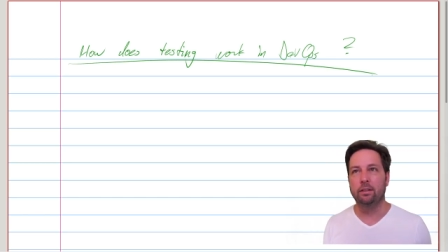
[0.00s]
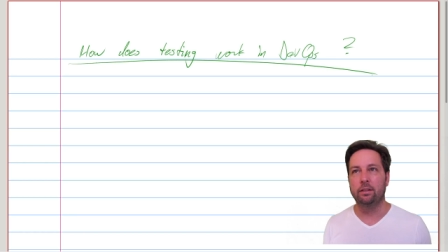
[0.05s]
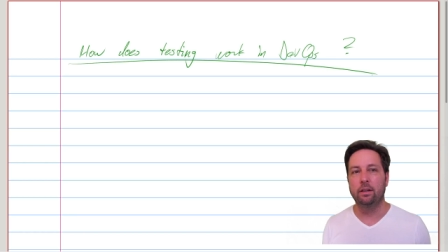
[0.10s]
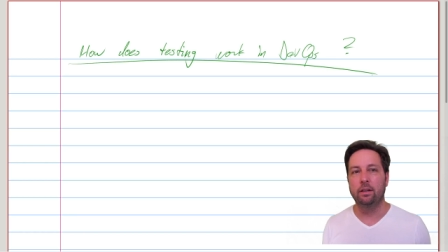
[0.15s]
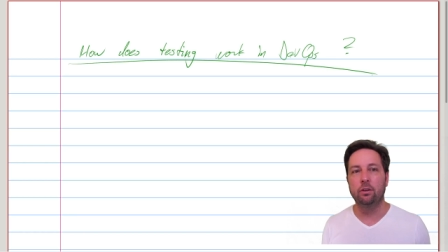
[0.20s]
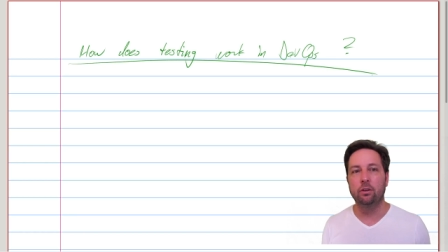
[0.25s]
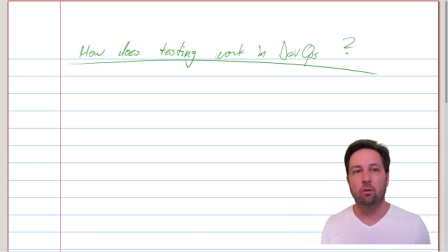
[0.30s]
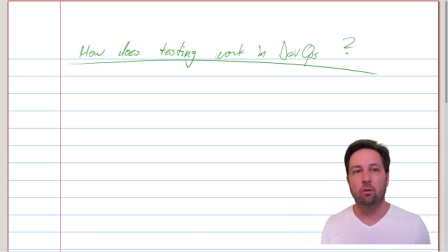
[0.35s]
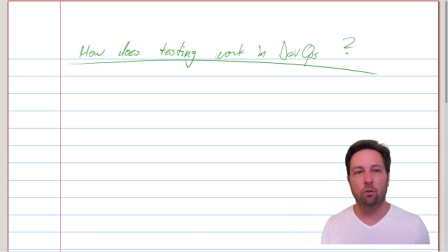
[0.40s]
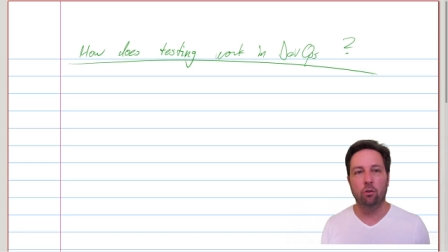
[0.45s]

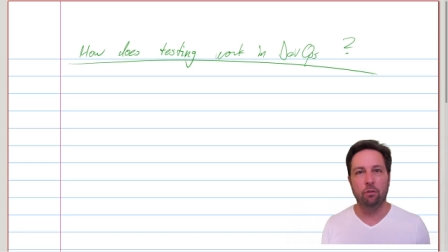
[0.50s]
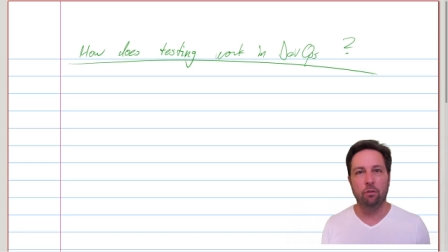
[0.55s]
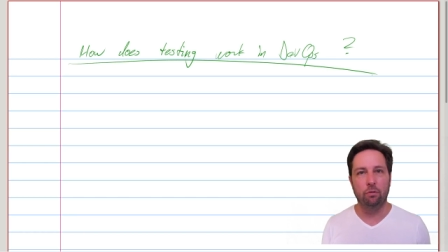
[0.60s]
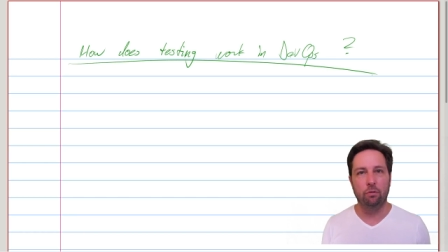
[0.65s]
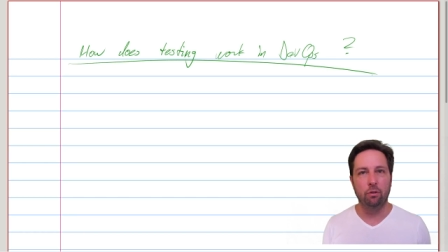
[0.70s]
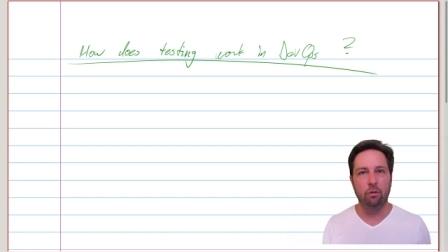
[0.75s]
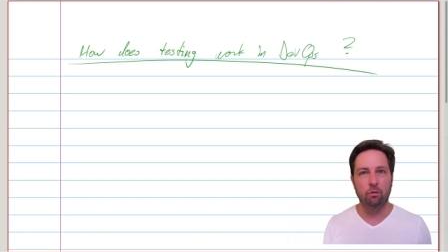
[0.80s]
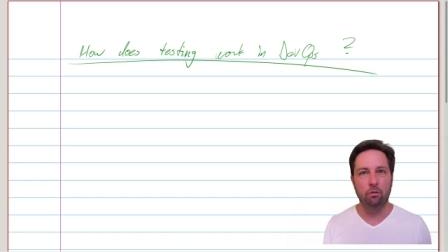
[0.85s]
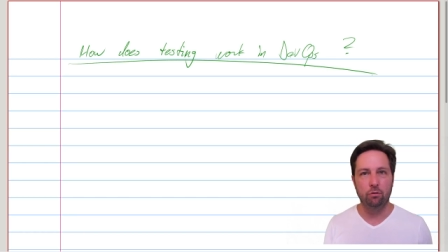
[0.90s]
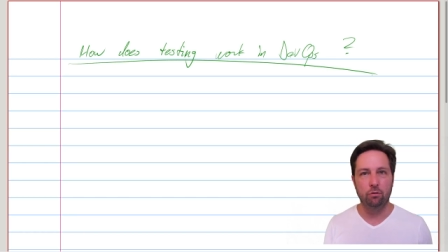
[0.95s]
in order for
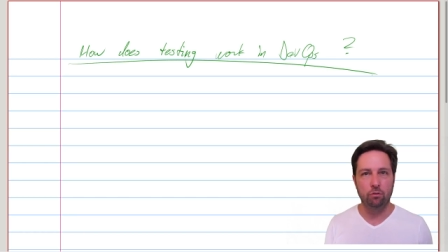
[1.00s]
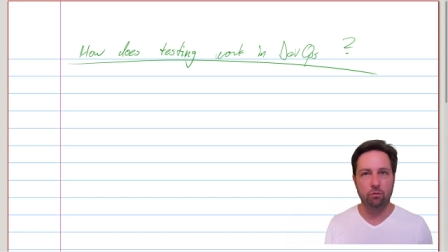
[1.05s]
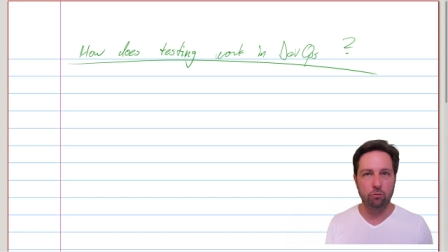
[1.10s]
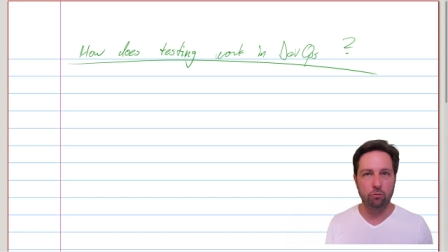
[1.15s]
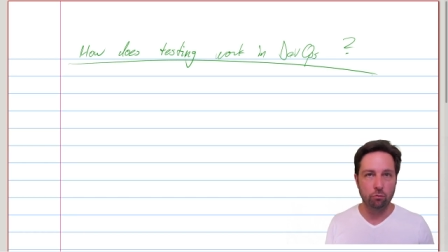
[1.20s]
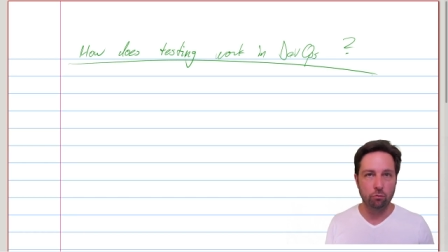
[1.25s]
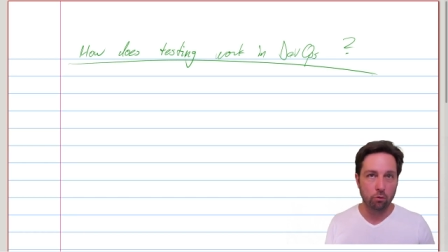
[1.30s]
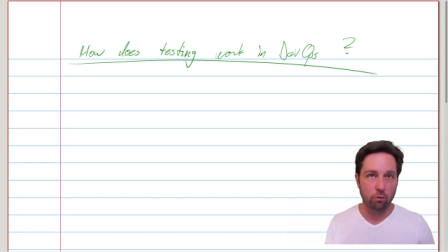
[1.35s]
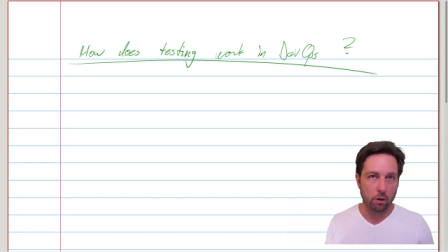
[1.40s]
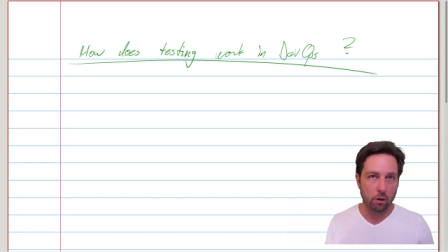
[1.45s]
you
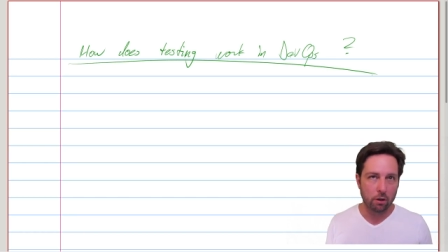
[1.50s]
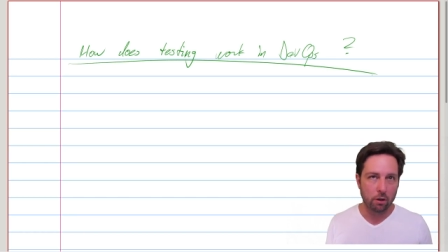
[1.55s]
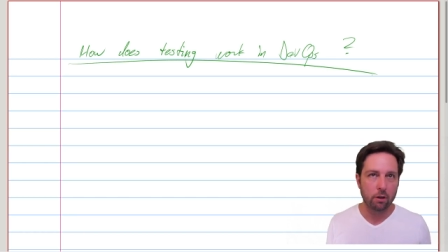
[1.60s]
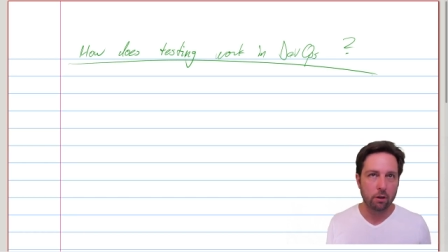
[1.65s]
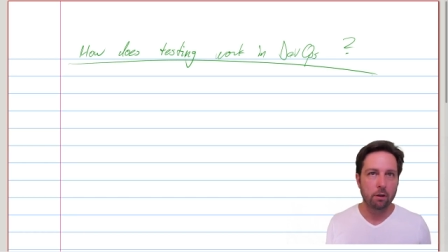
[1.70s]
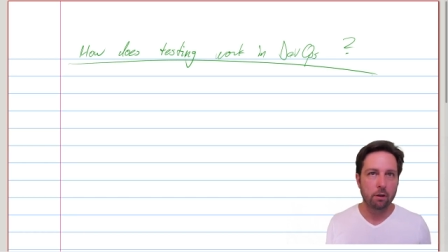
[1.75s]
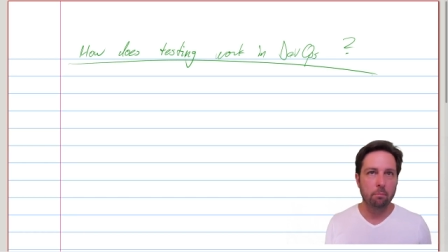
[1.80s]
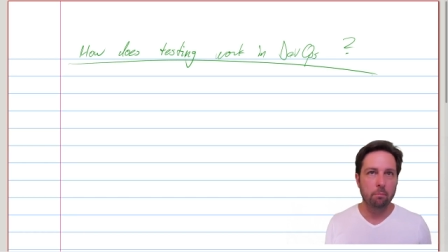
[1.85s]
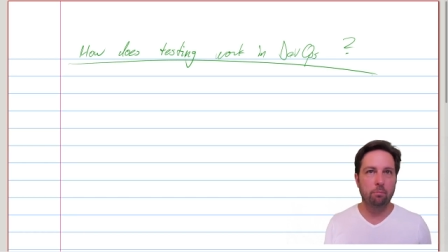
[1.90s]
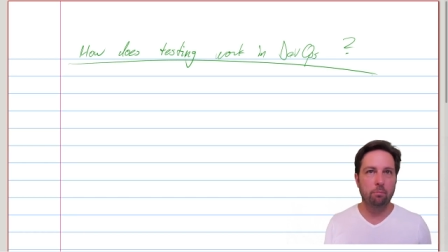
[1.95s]
to
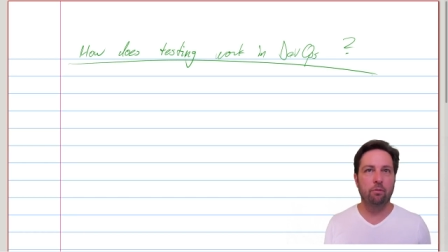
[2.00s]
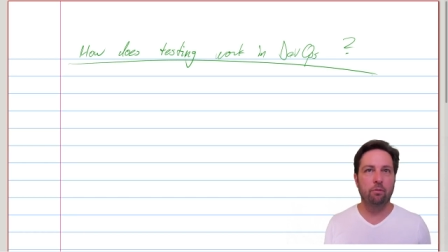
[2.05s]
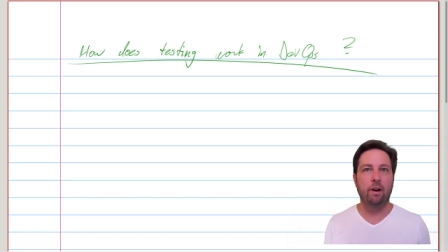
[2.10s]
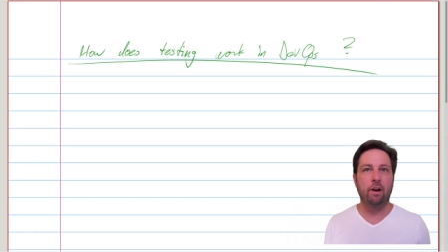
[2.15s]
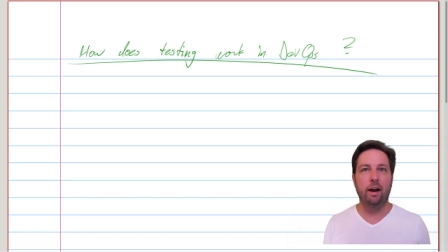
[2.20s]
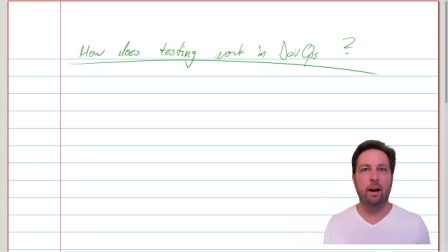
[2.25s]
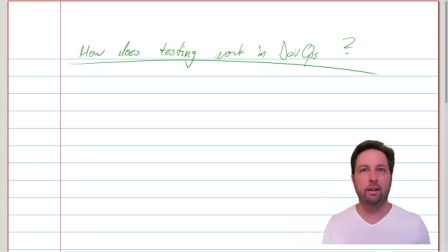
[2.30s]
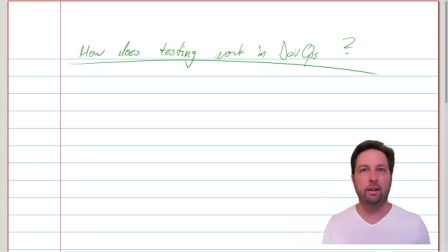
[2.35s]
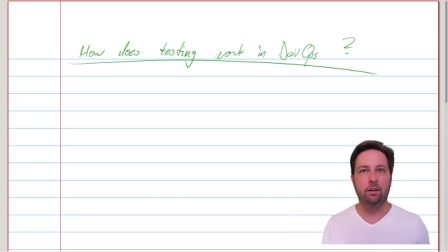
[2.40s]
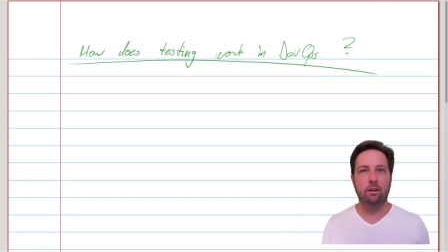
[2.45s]

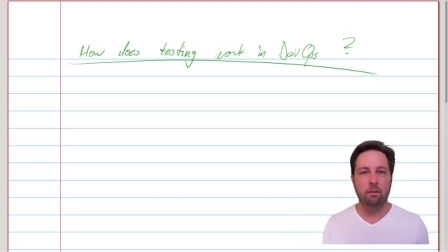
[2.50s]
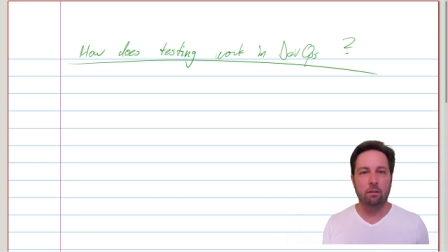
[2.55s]
provide